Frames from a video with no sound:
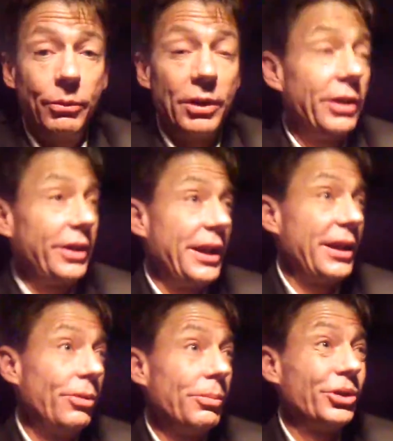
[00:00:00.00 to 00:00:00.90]
We're looking
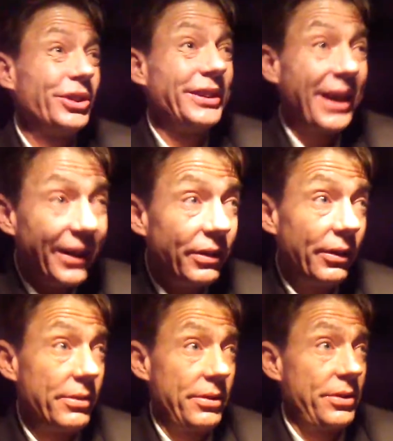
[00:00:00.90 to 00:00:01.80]
at almost 10
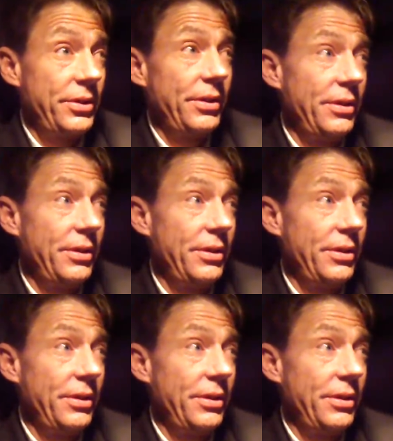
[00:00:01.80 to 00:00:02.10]
years.